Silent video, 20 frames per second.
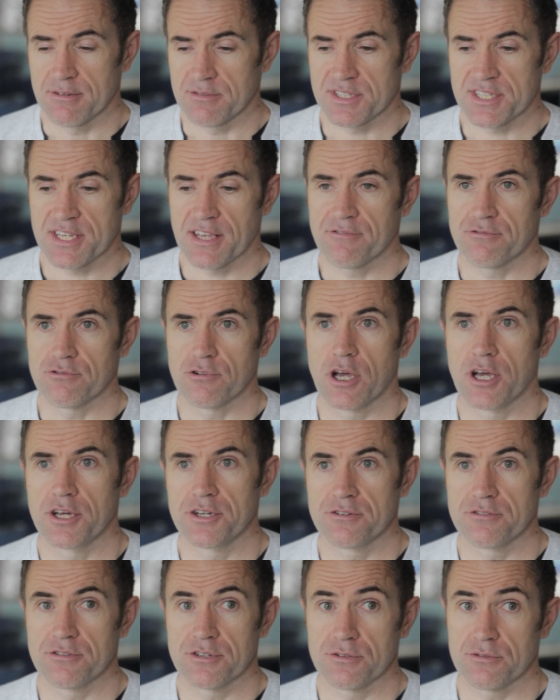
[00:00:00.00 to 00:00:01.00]
several
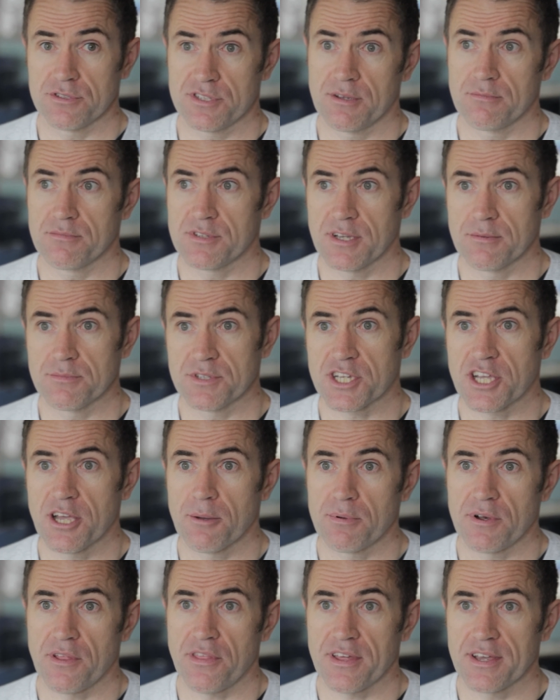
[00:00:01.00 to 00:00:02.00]
hundred or sometimes a
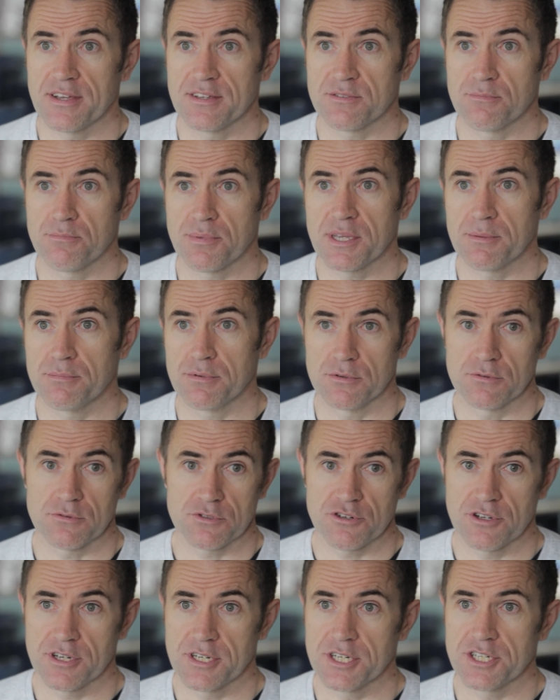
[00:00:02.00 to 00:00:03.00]
couple of thousand people all
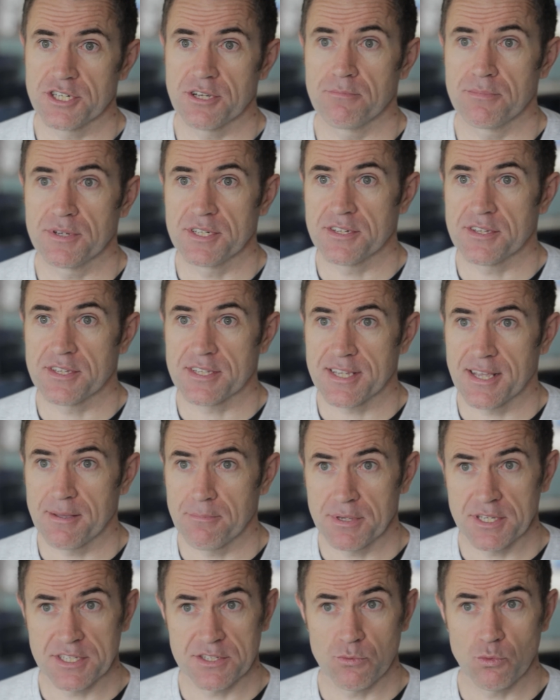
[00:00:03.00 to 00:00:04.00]
trying to jump into the same
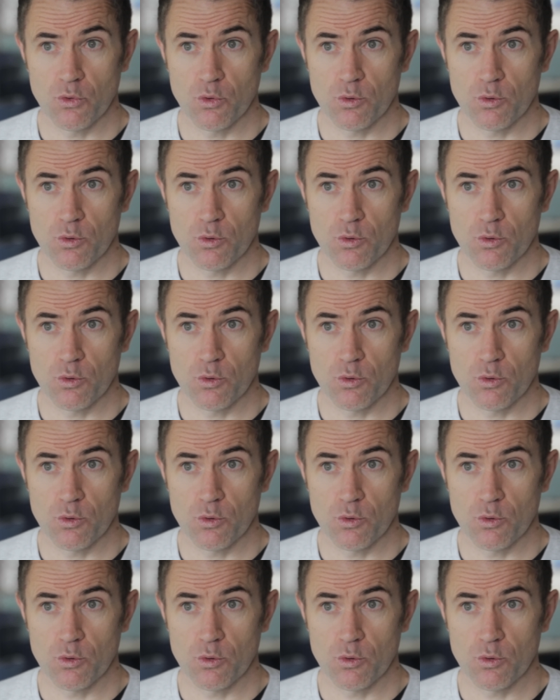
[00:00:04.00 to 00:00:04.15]
piece of